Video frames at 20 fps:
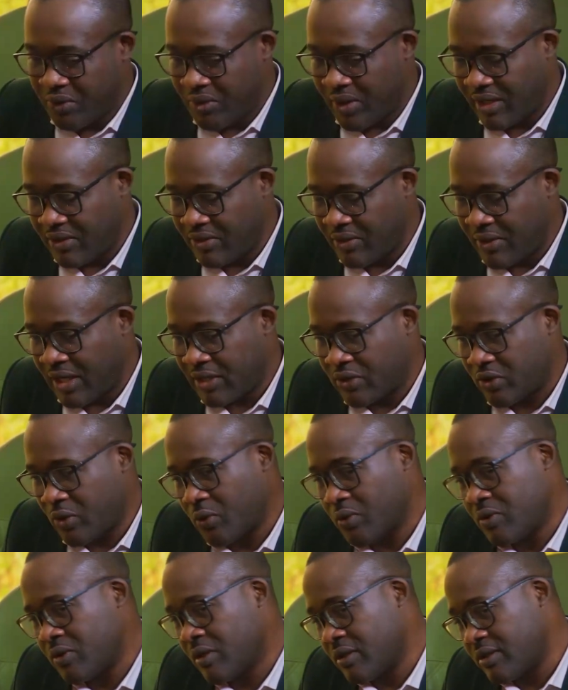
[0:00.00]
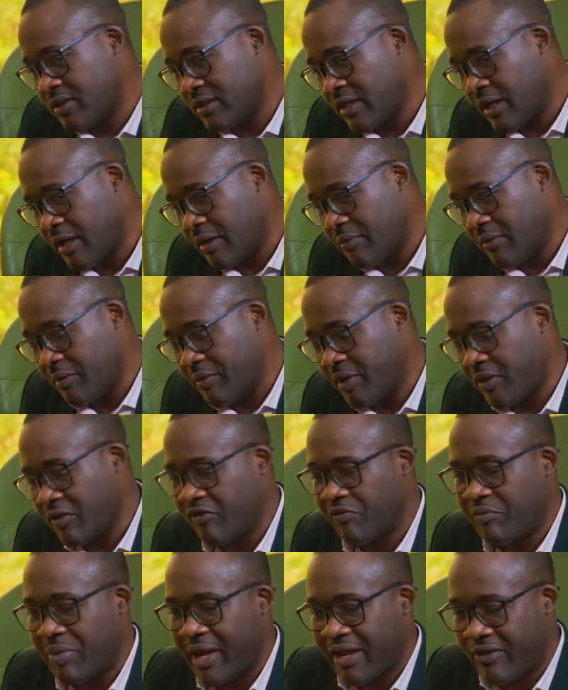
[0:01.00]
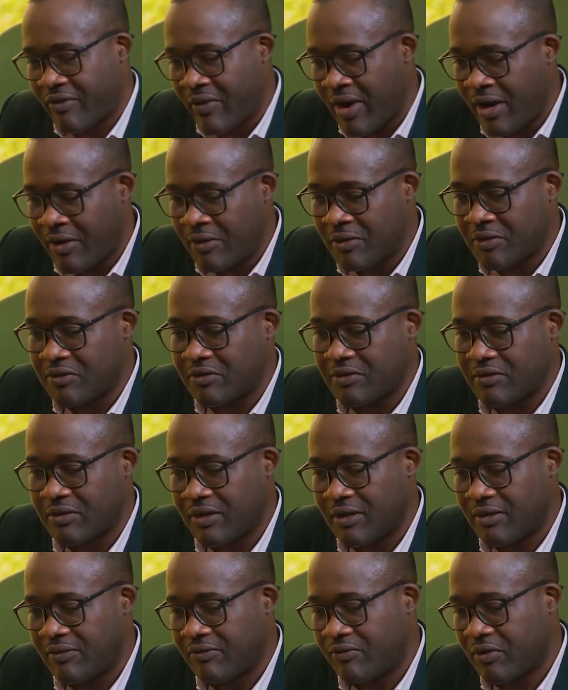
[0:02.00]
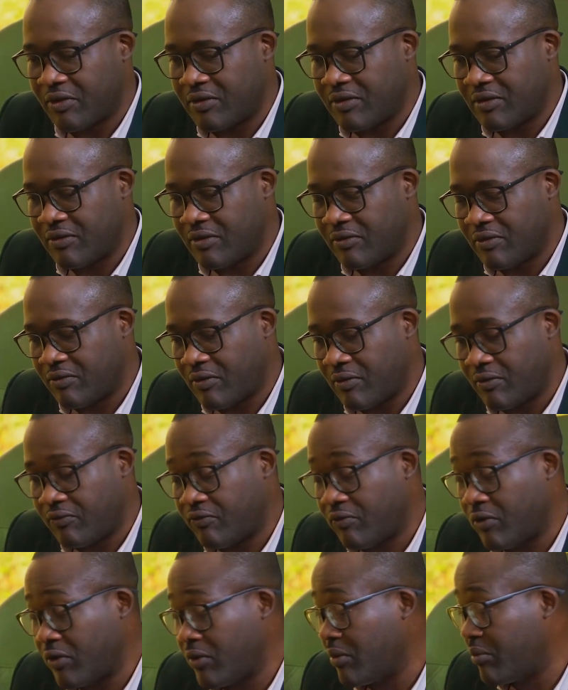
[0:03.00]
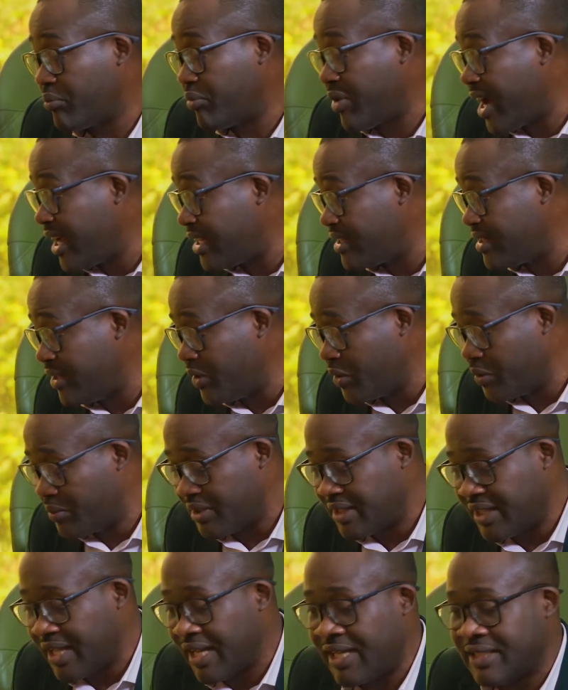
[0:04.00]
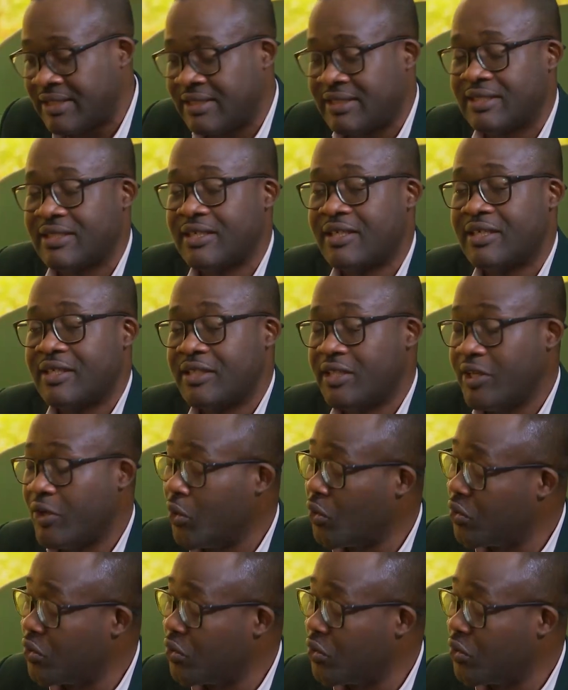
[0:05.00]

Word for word: you, you had told us uh, a bit of background uh, for, for your brand, Leo Burnett, the